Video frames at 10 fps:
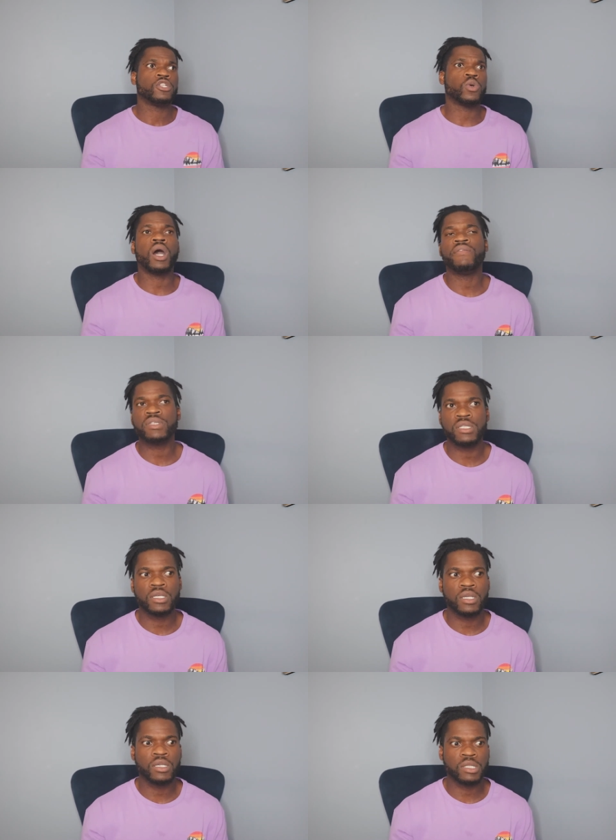So
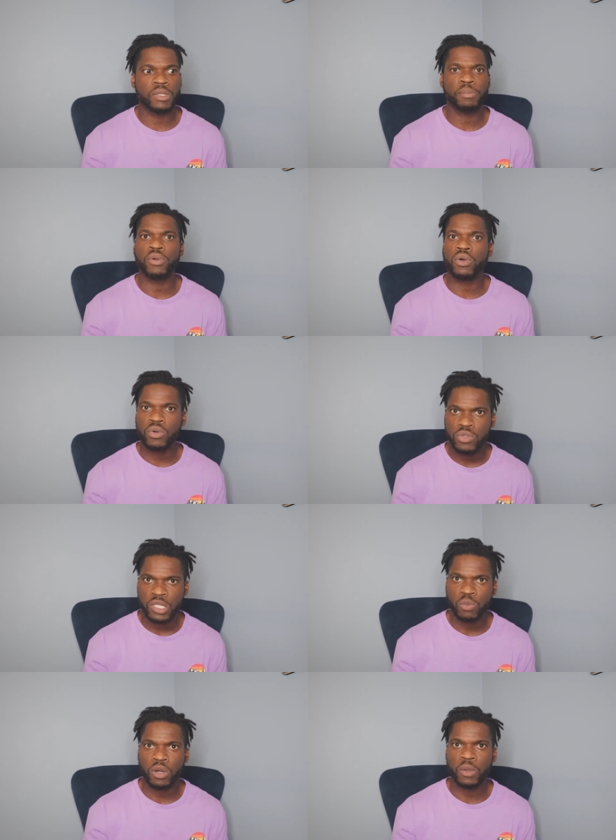obviously some of the
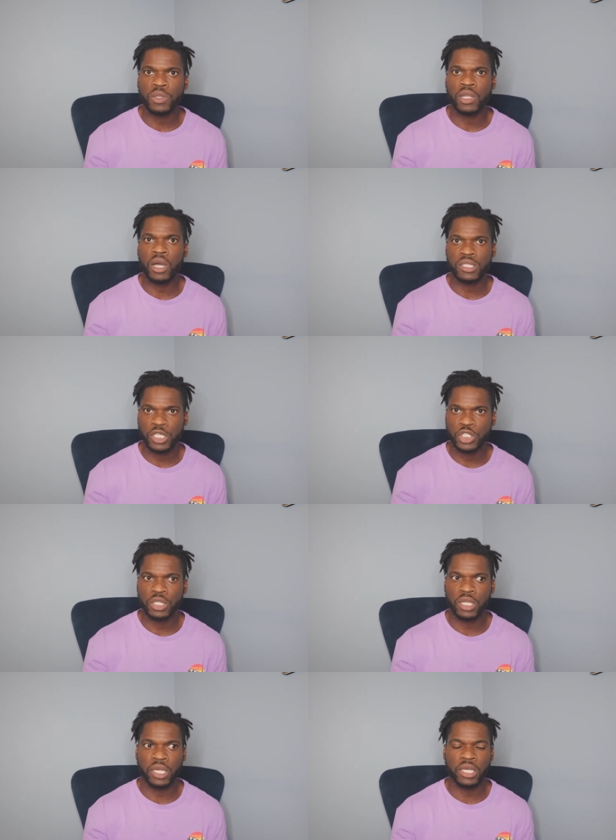pros in working with a
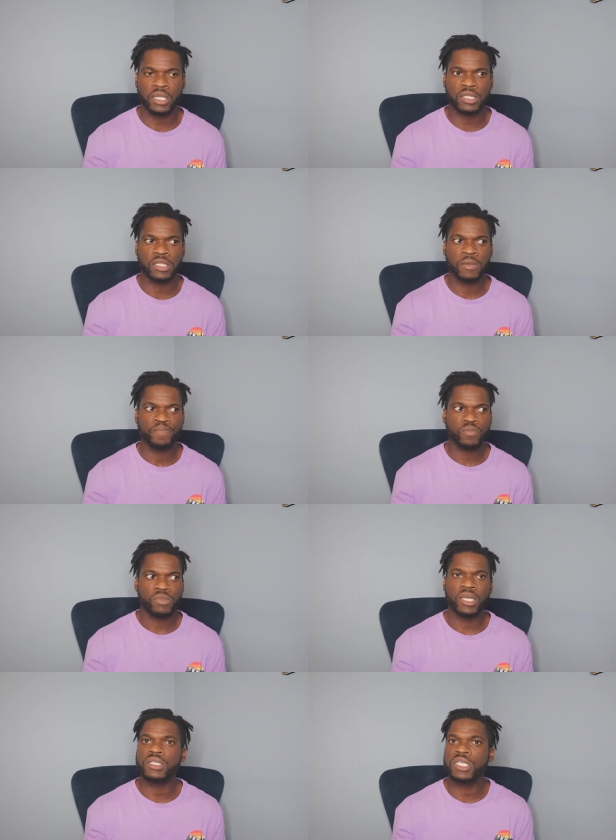loctician is
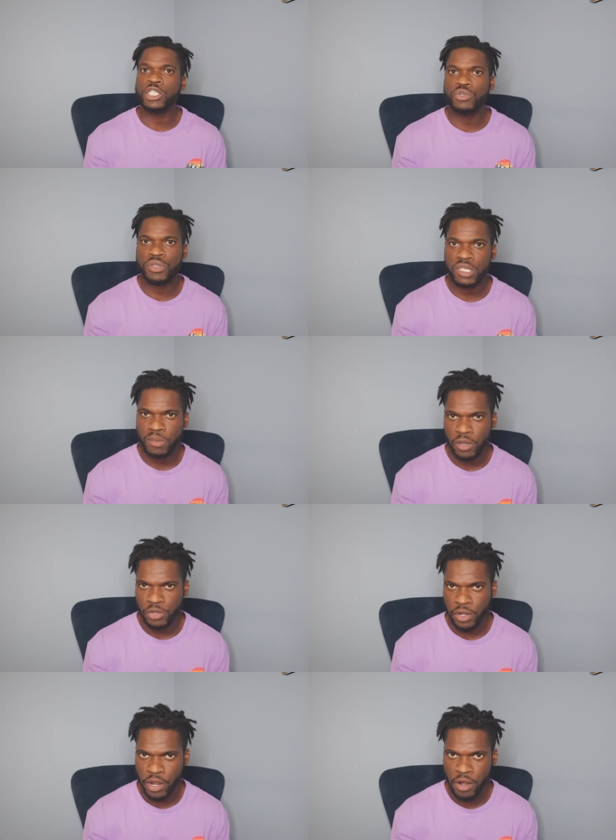they can teach you things
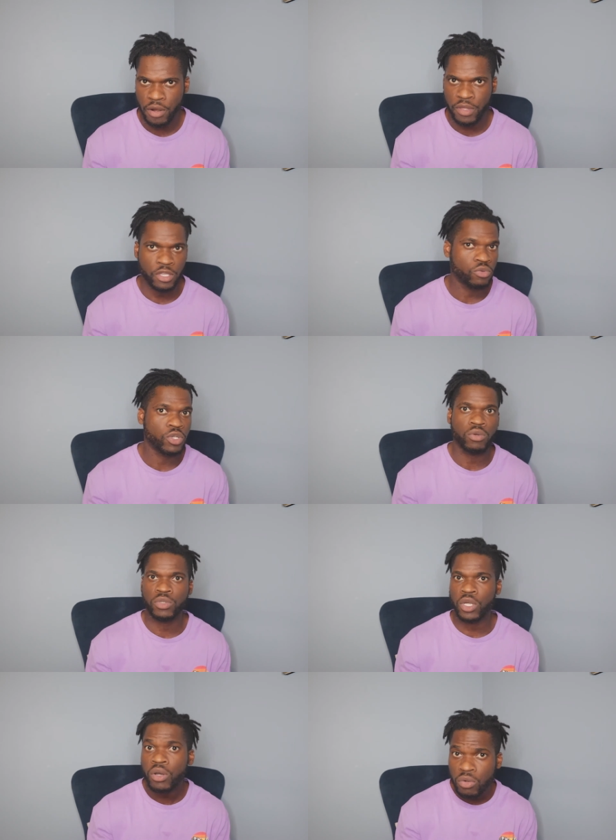about your hair that you
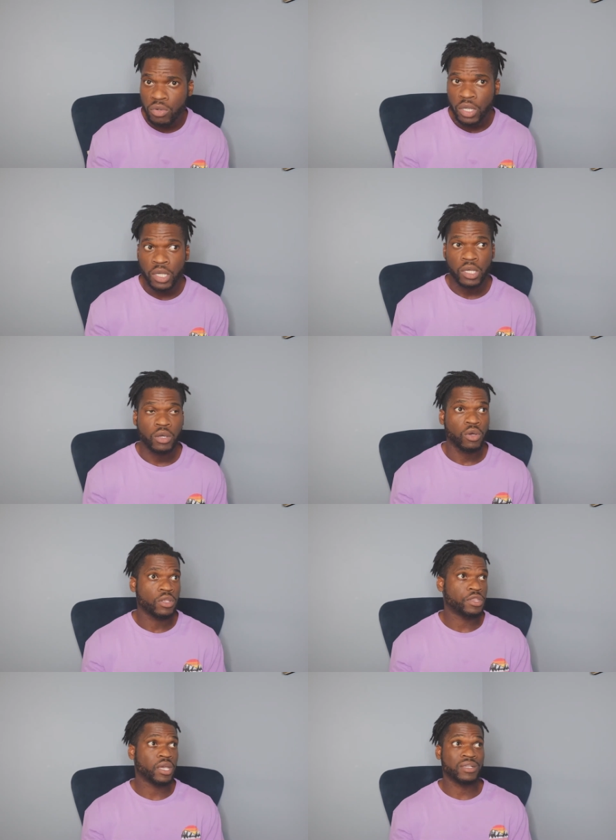don't know.
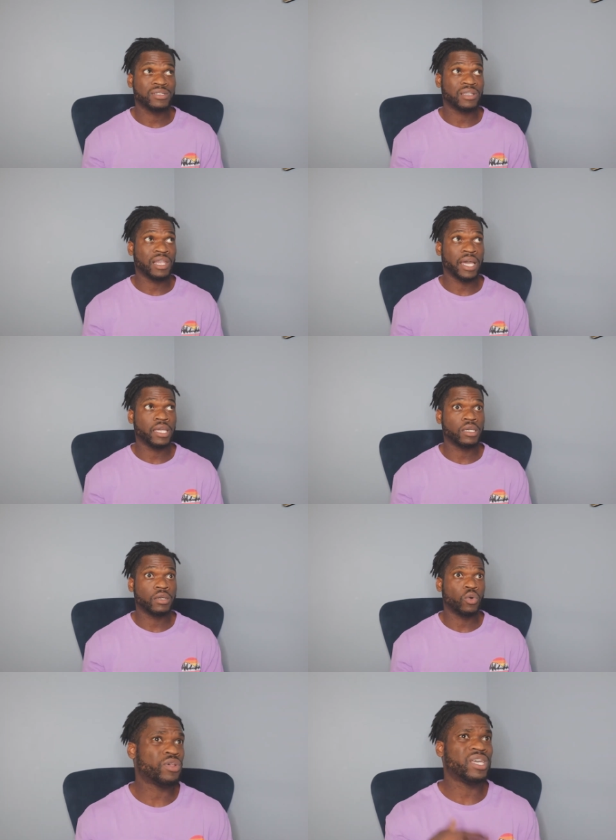Things
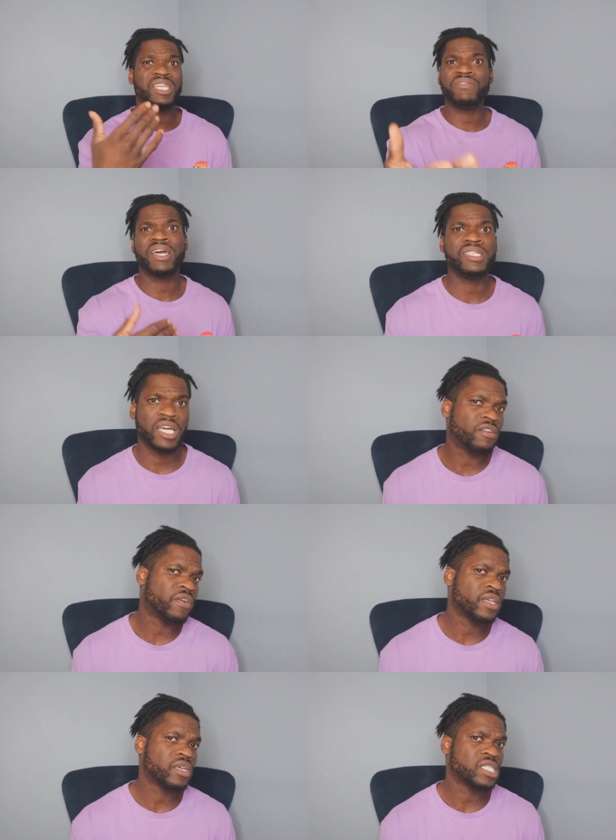like, or they can even
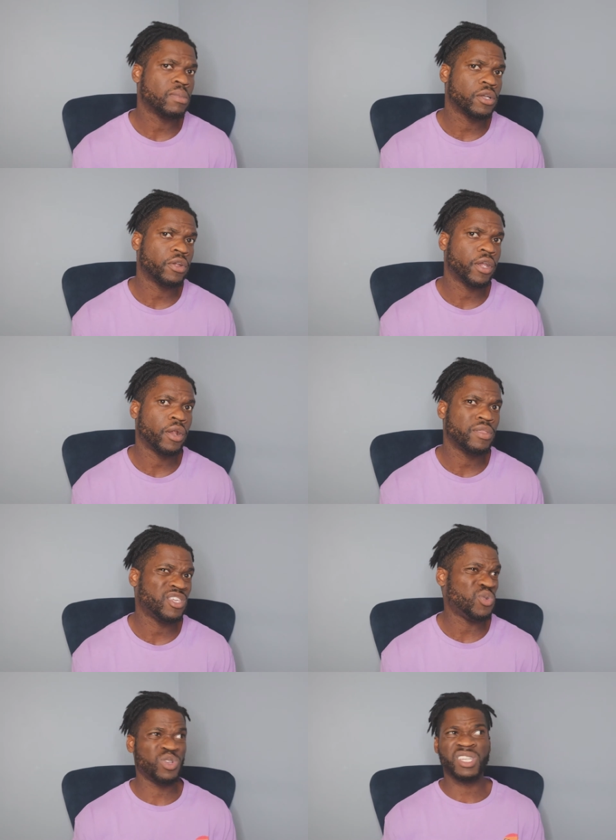identify things about your hair
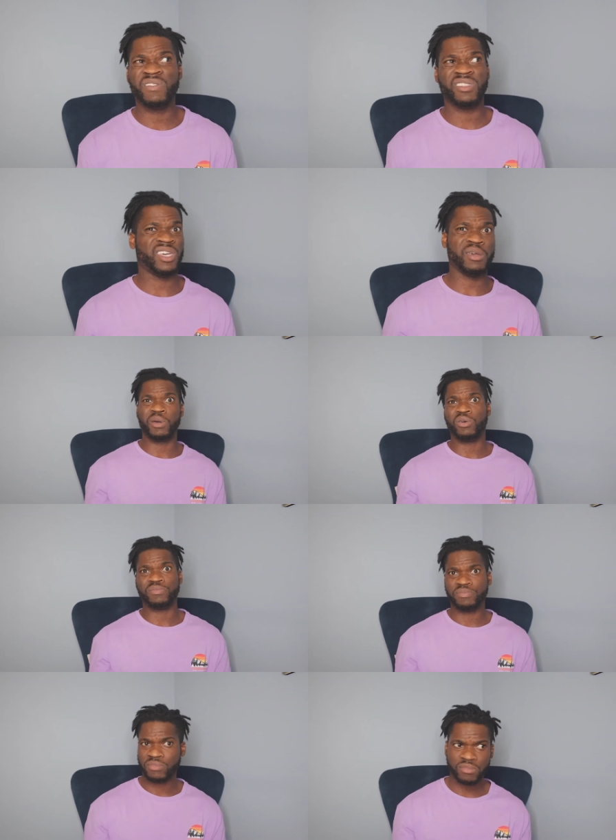that you wouldn't even think about.